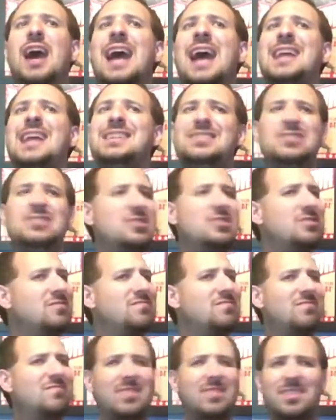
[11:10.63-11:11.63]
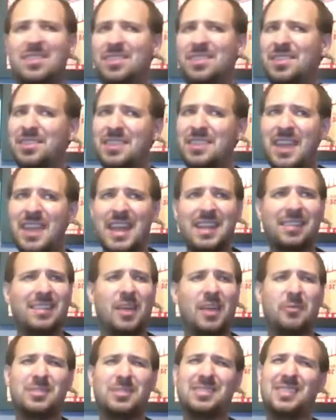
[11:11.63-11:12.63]
I think
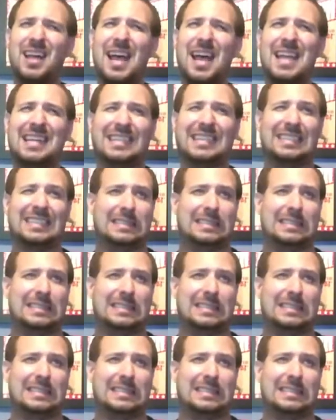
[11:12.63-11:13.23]
there was like